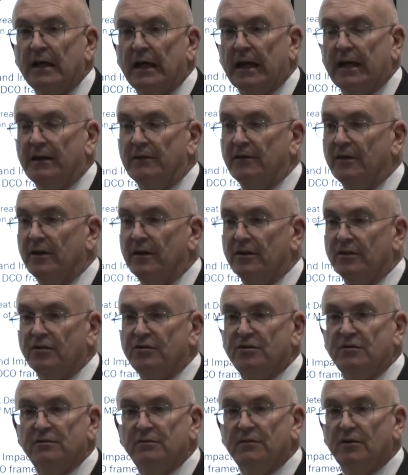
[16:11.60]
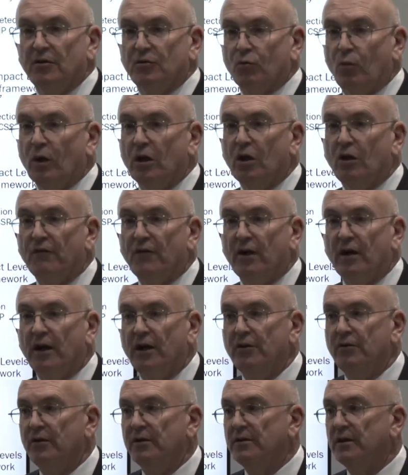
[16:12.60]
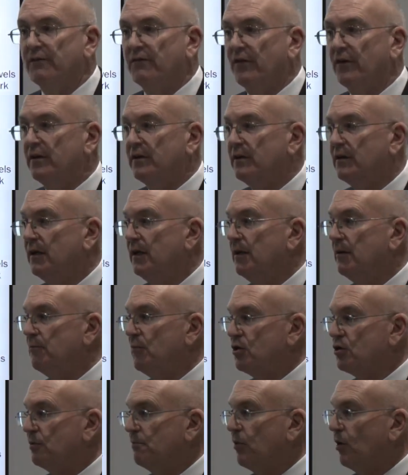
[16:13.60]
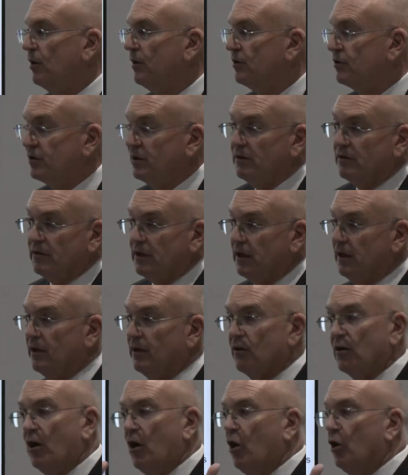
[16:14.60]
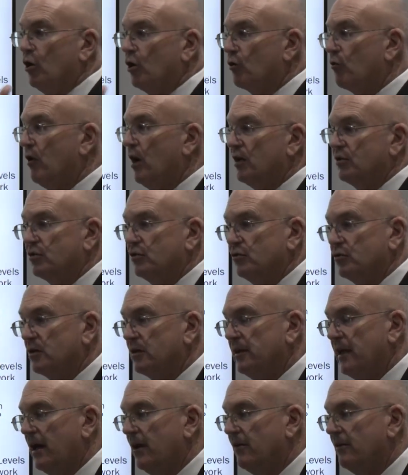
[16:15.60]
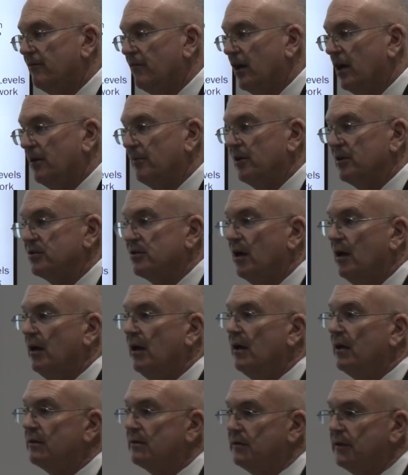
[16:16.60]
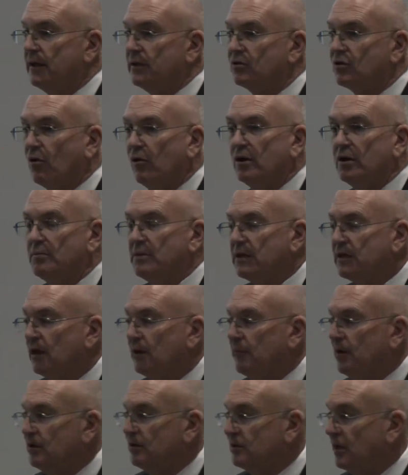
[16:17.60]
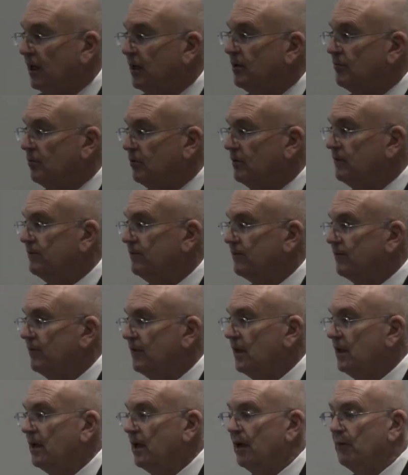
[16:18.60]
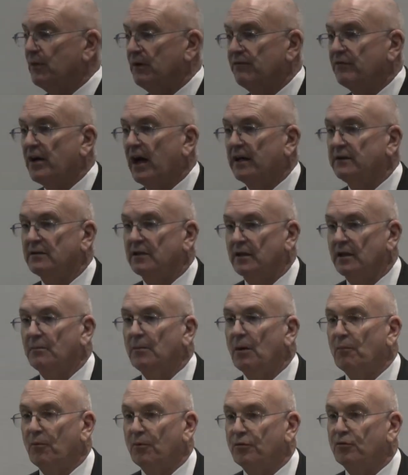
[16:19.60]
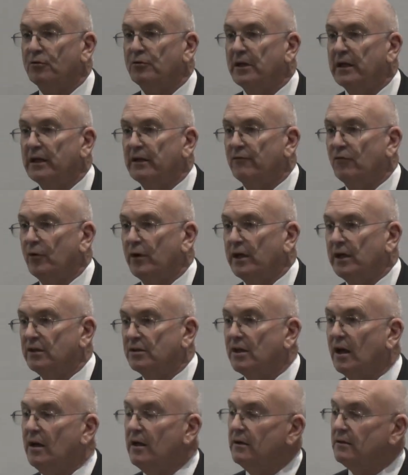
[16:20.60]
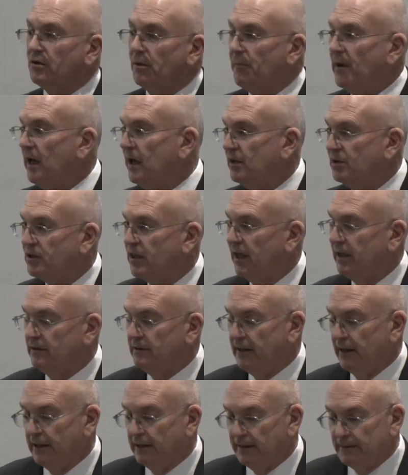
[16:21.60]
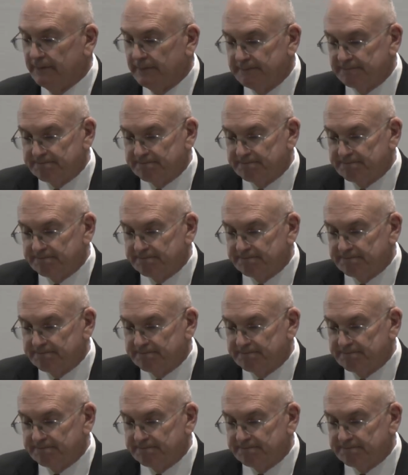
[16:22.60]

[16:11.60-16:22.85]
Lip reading: and there's well over 100 different mission partners all across those cloud environments, that's going to become untenable. And we've got to come up with creative ways to manage that data.